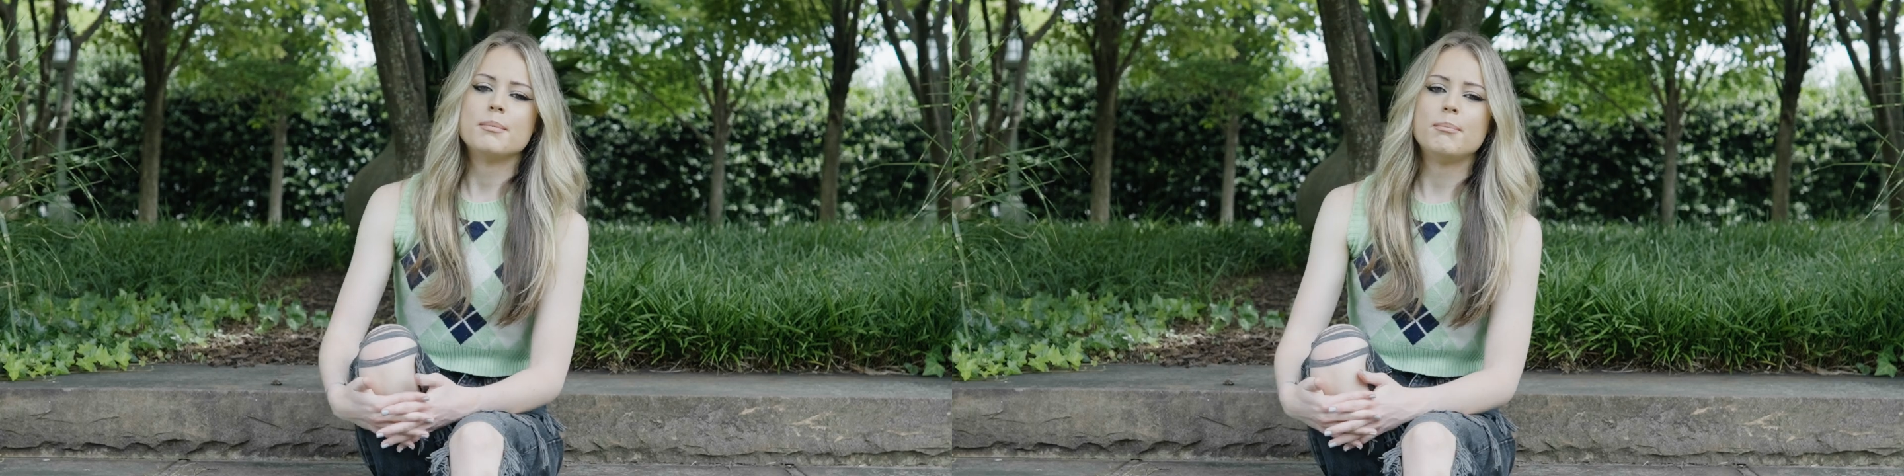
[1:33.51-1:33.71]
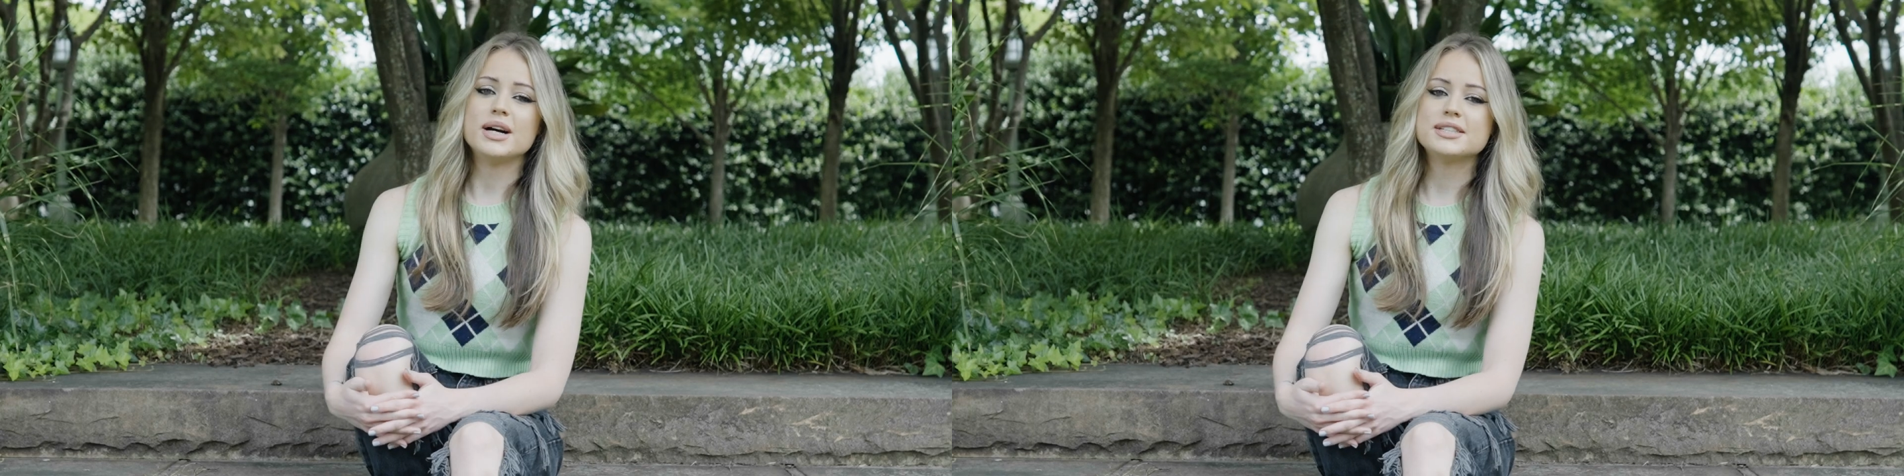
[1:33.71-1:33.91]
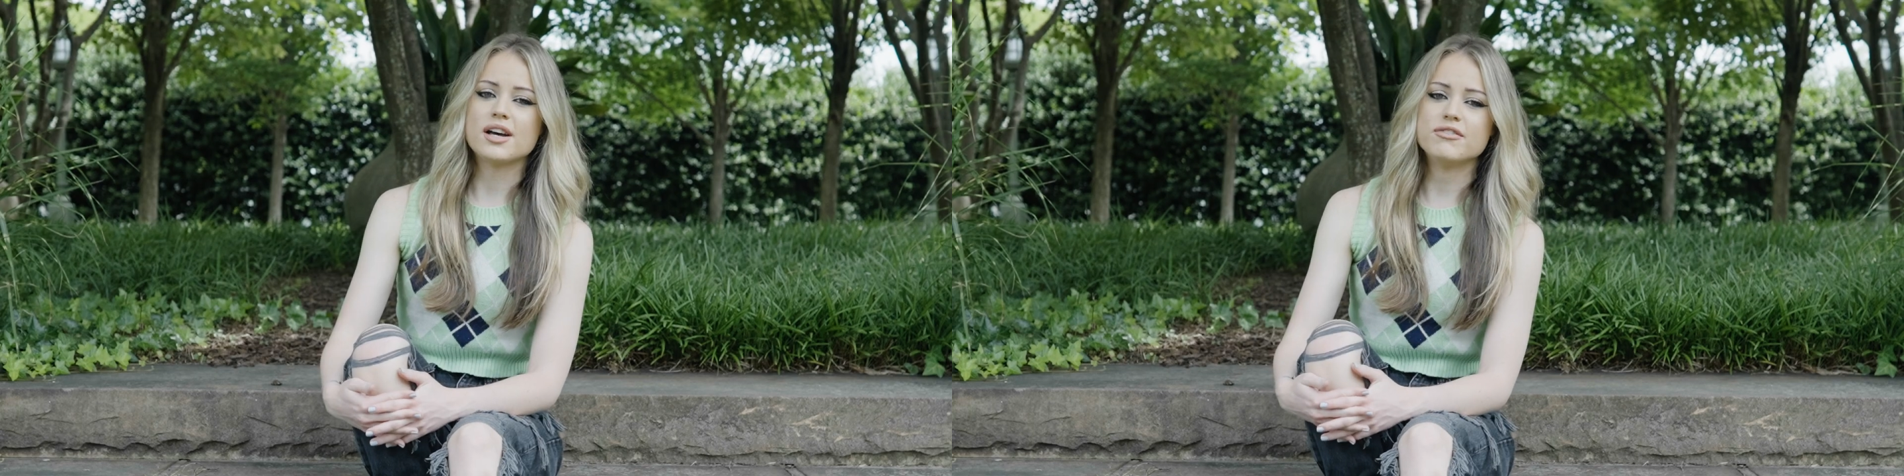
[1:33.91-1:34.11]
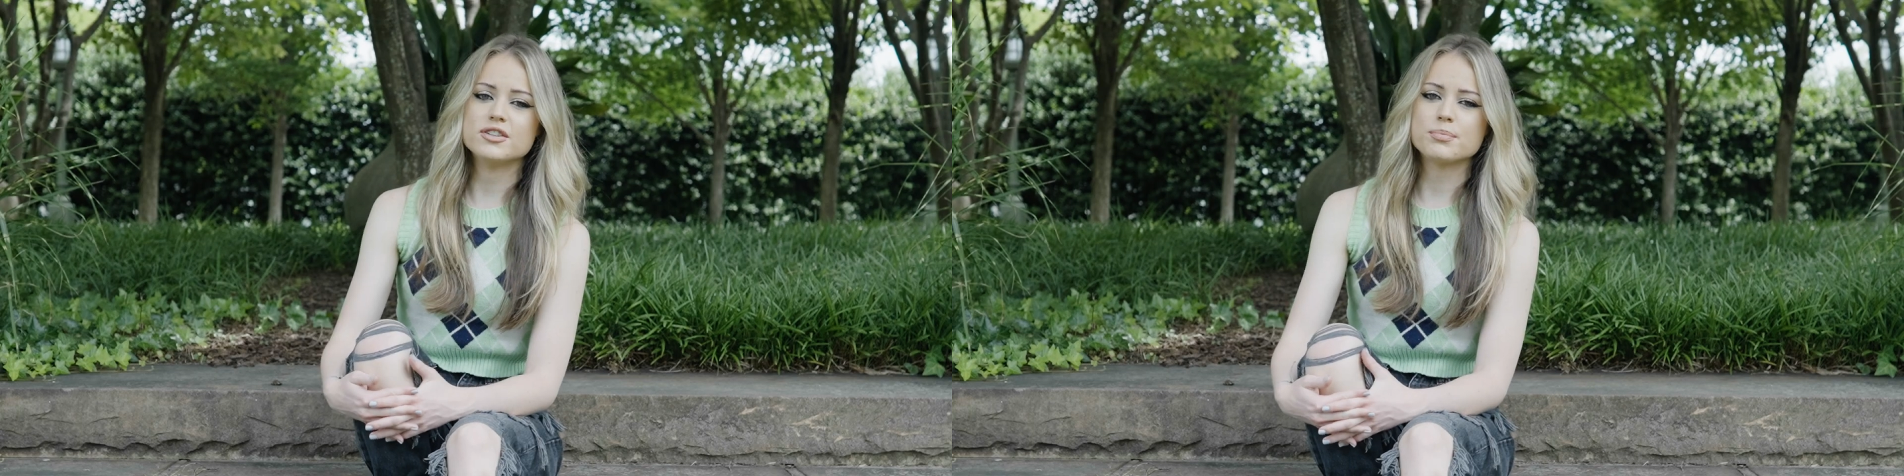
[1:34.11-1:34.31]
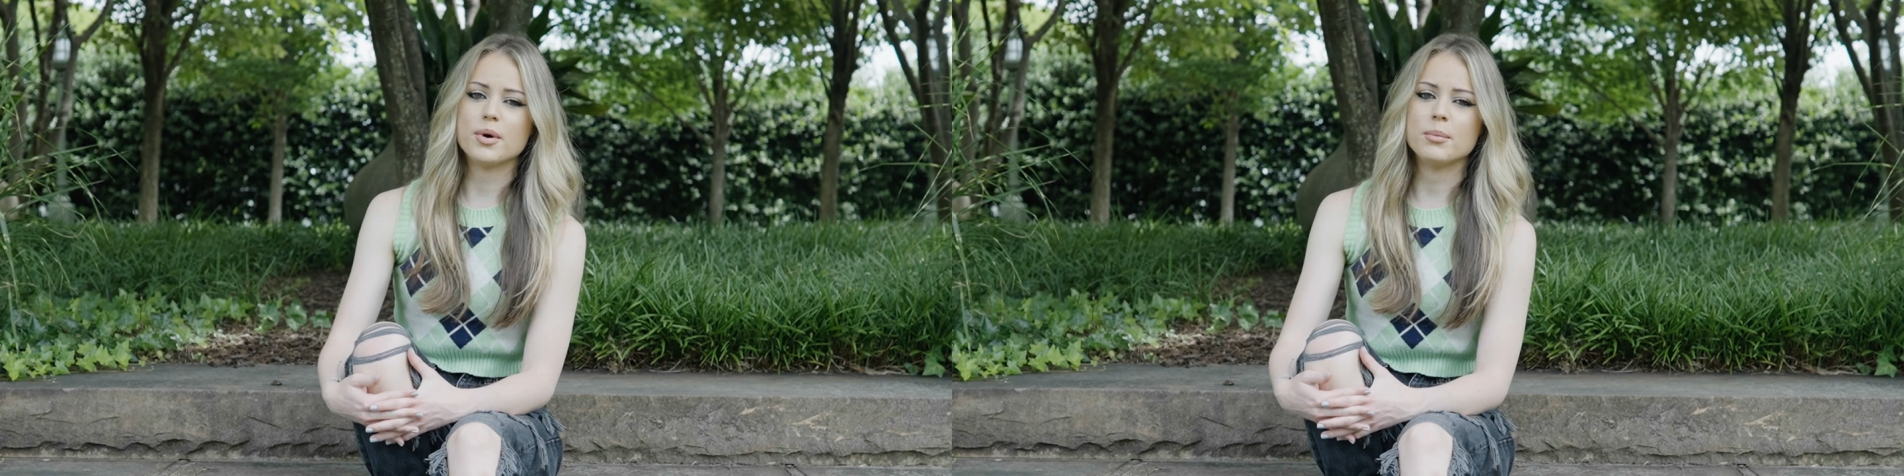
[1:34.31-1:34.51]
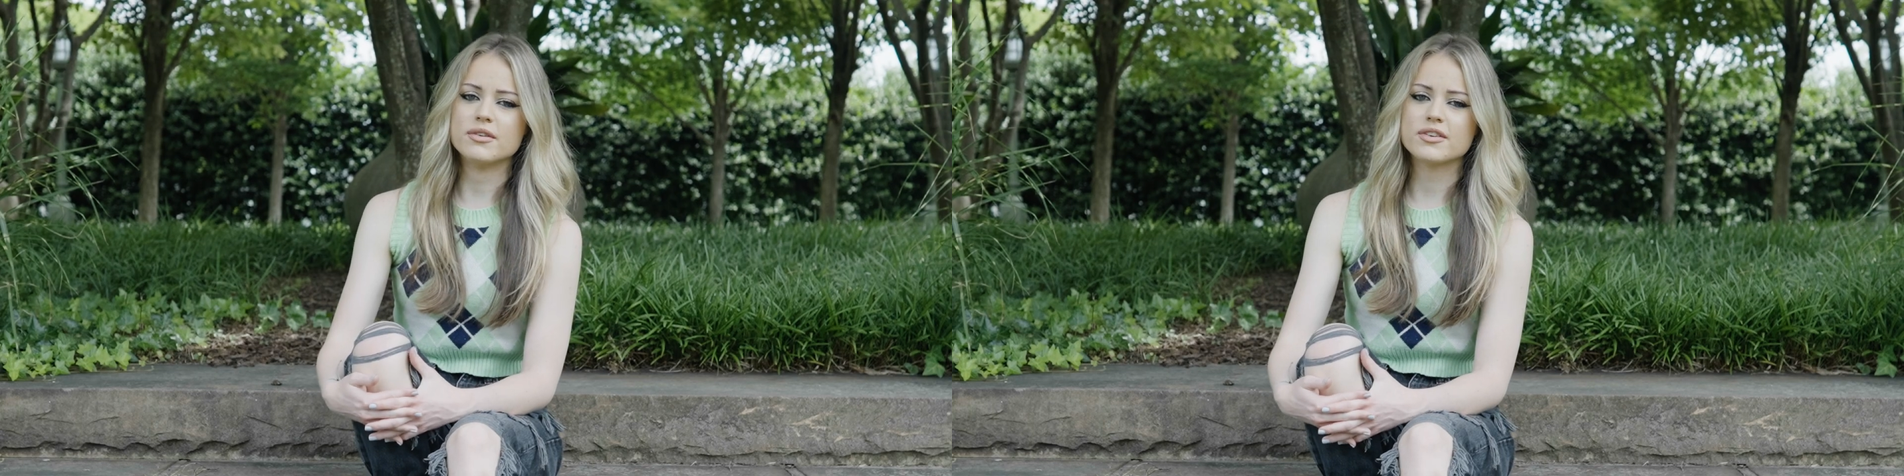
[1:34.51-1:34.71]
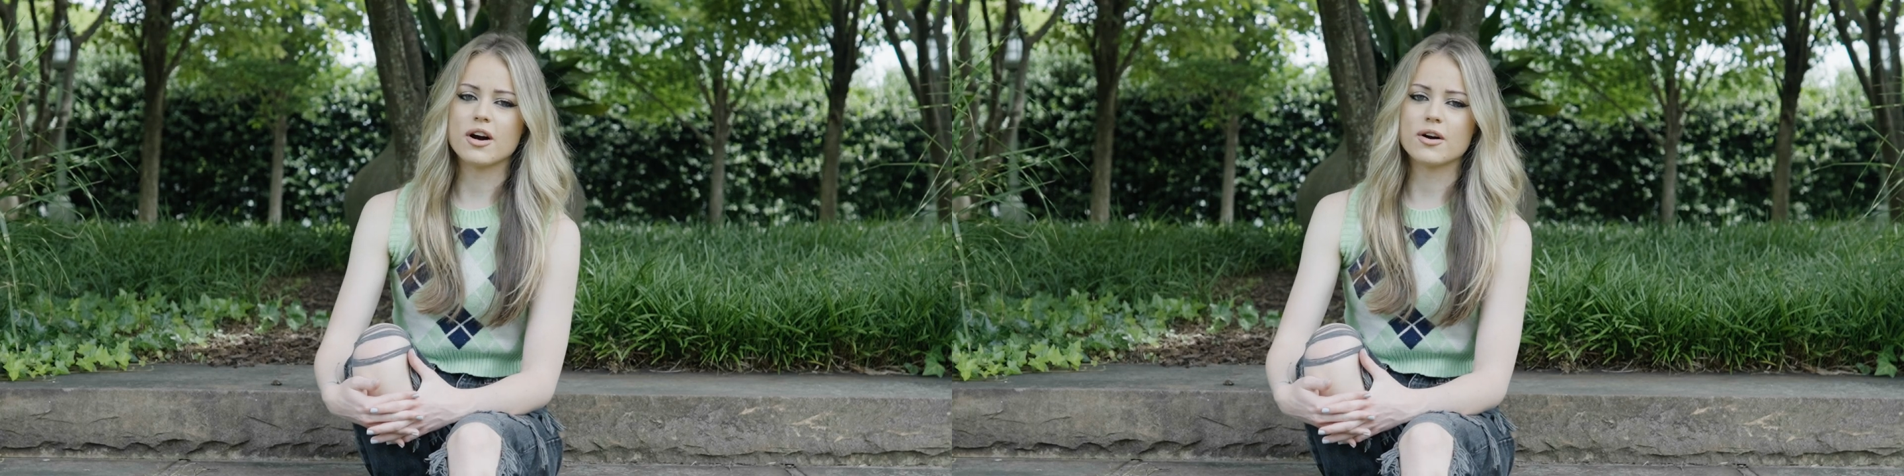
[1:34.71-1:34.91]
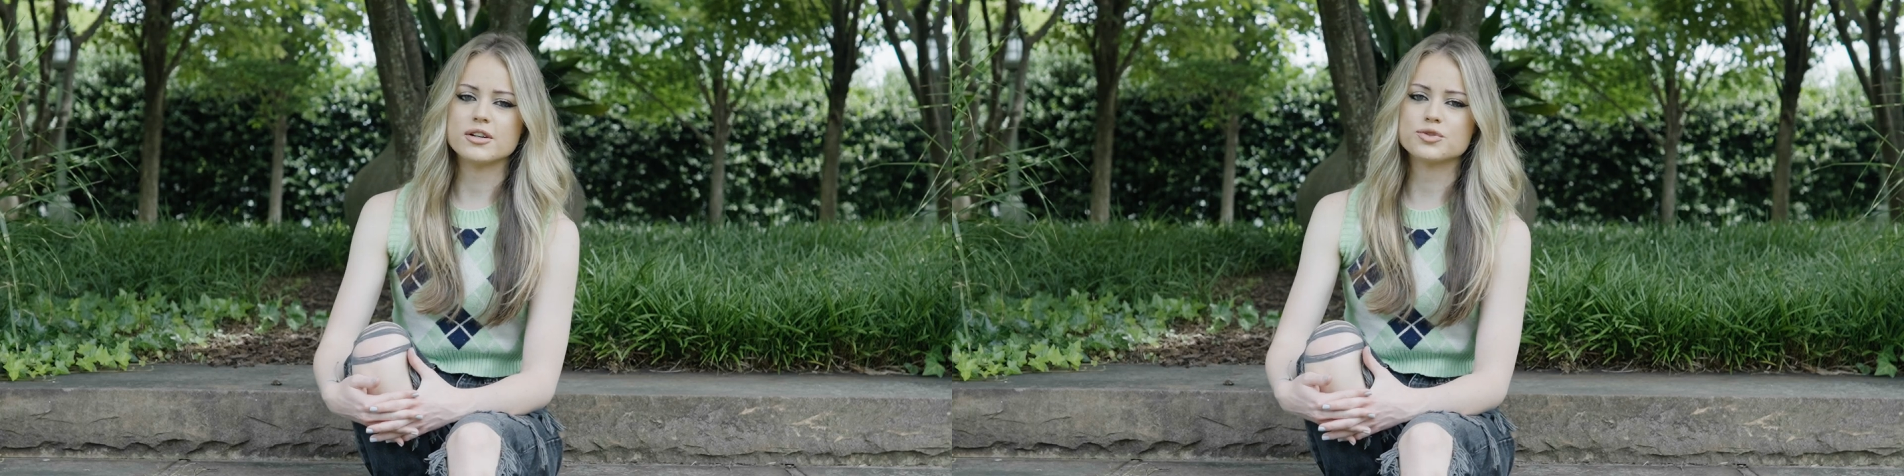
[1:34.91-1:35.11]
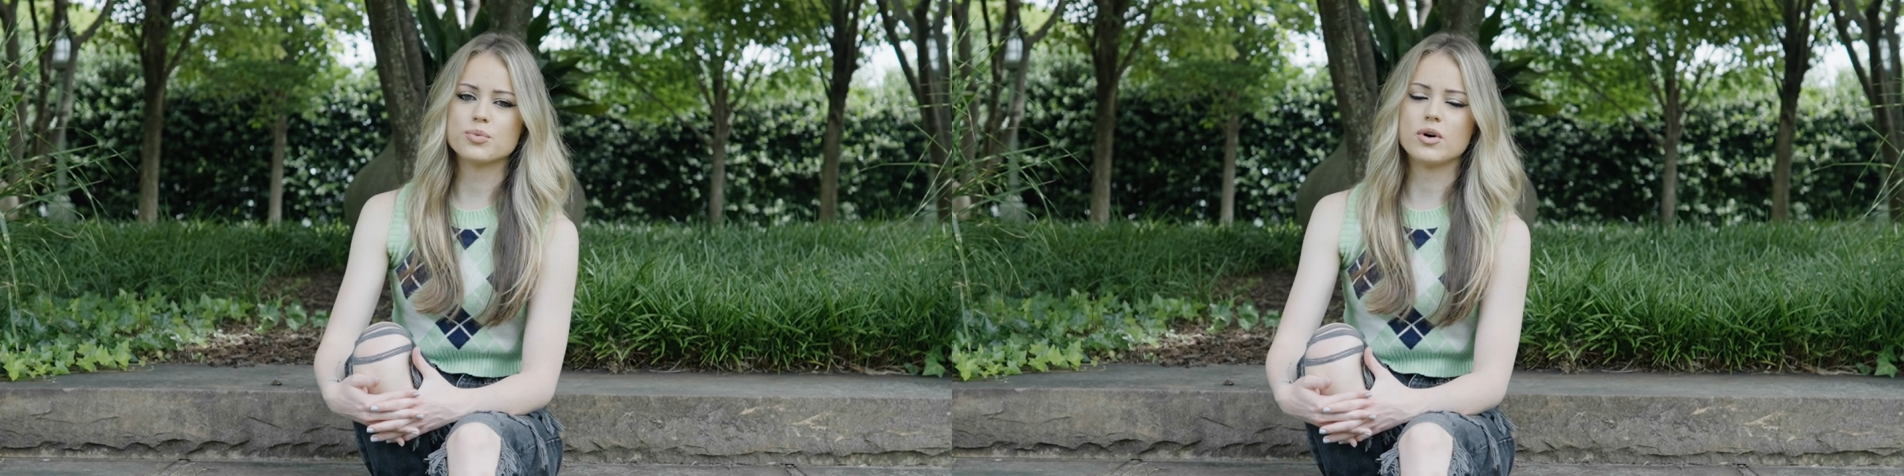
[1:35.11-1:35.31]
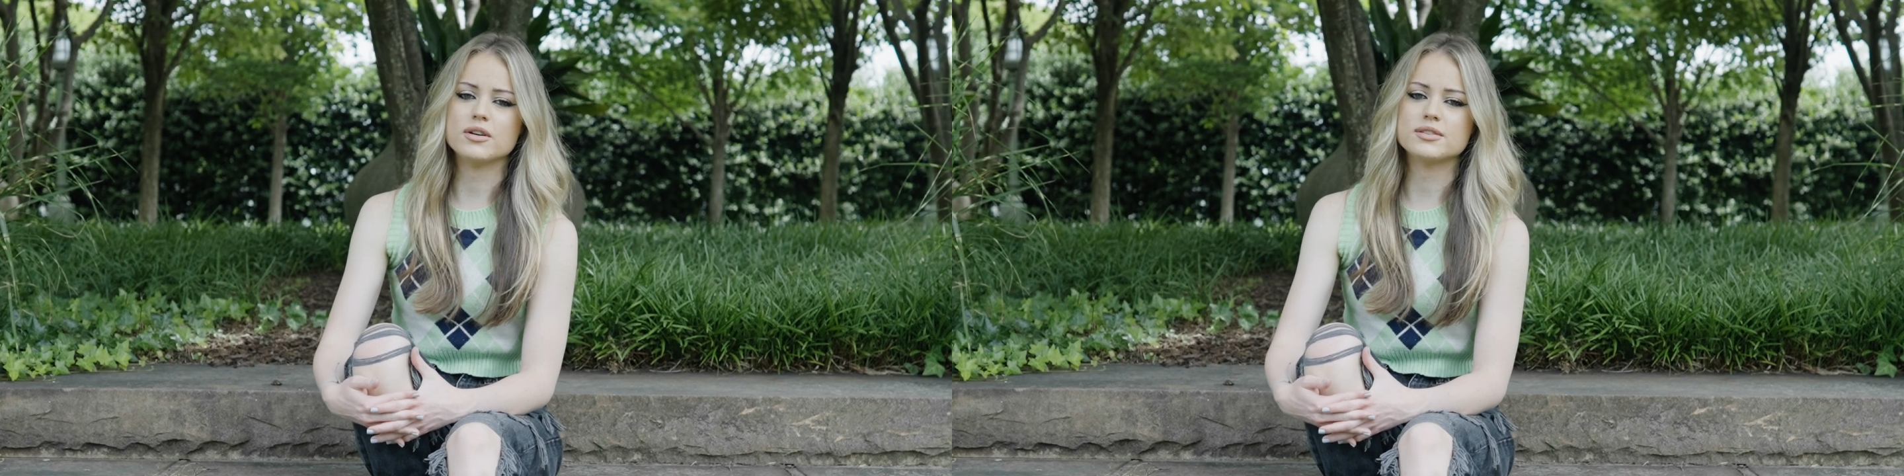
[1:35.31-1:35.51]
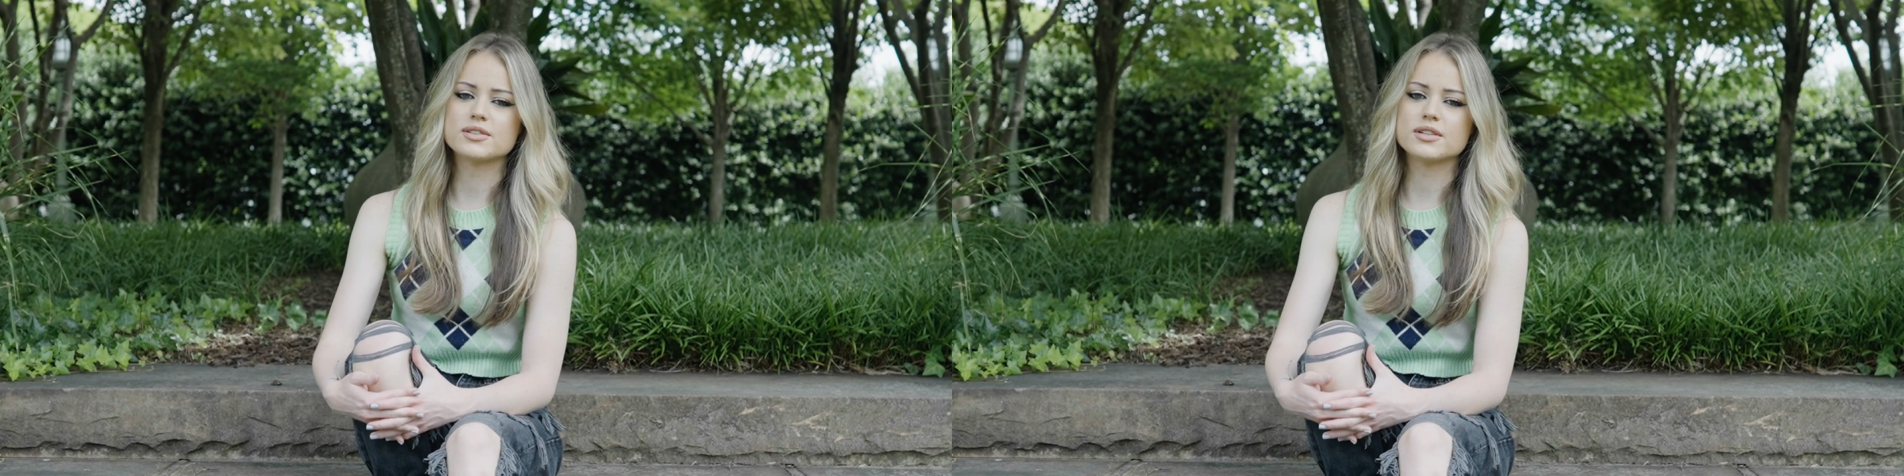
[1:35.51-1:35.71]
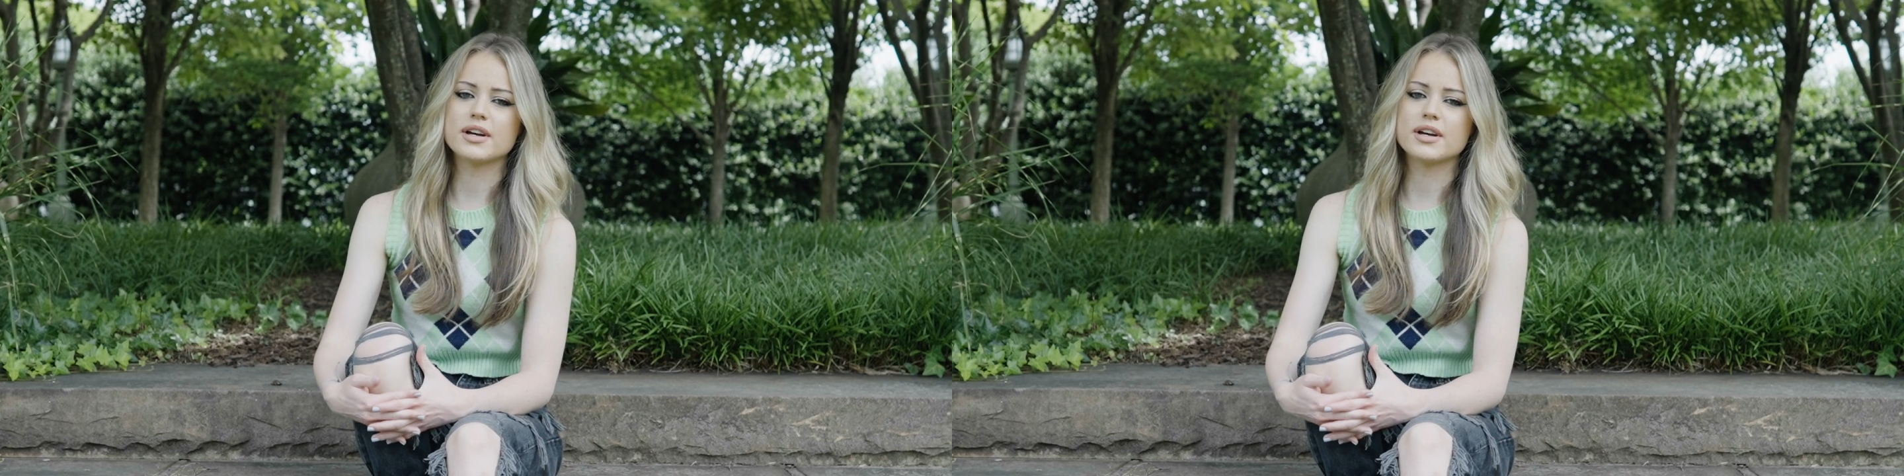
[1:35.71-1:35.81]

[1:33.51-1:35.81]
My toughest moment of courage was